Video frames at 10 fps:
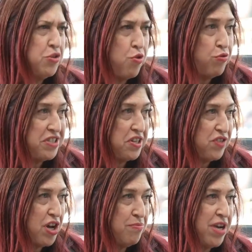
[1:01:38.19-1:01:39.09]
a million quotes
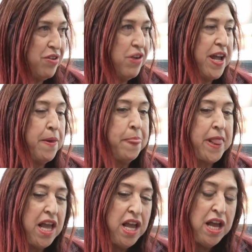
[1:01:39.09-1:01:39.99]
that have come my
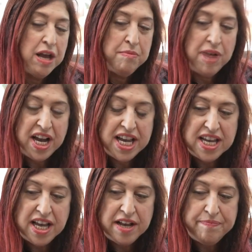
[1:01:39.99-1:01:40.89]
way.
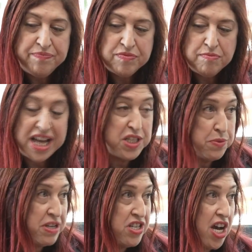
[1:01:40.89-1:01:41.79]
My um, my
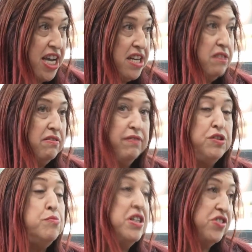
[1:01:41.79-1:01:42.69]
husband died
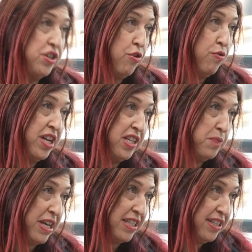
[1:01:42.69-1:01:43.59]
a few months ago
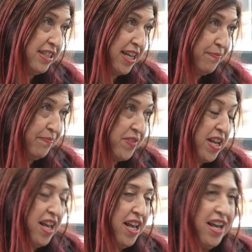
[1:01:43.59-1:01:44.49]
unexpectedly,
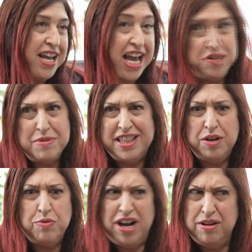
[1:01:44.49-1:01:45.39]
and you
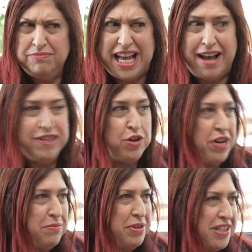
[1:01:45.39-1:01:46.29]
might think, "Wow, I'm laughing
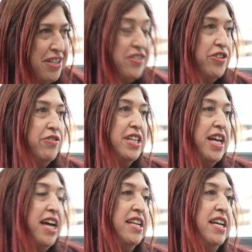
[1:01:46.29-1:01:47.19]
quite a bit
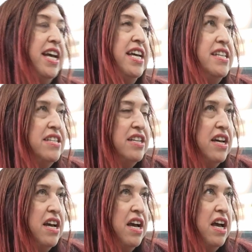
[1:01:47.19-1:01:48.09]
considering that."
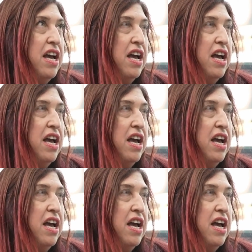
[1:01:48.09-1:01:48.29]
And